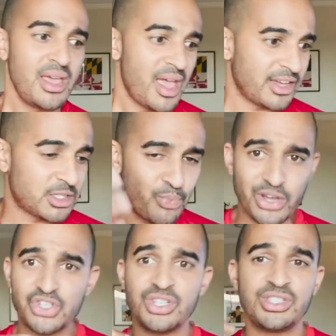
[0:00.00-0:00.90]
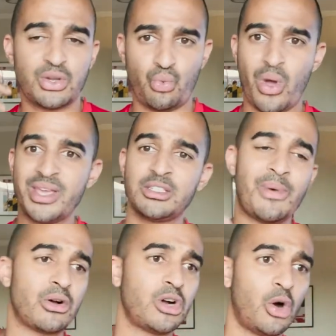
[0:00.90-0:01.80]
expressions and ways
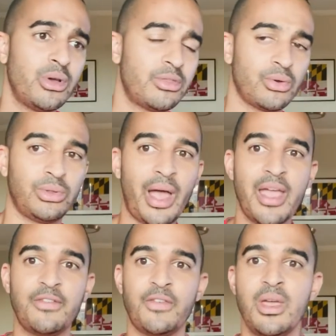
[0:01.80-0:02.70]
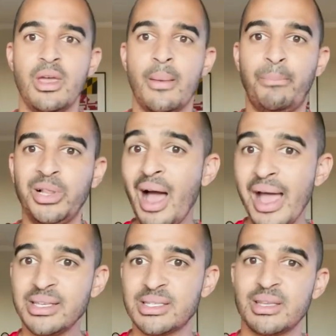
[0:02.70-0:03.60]
about going through life,
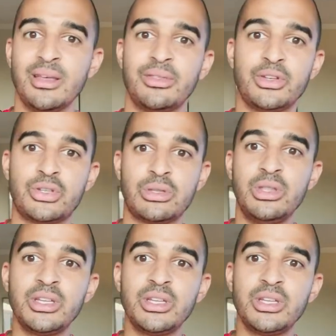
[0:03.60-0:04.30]
plus the, the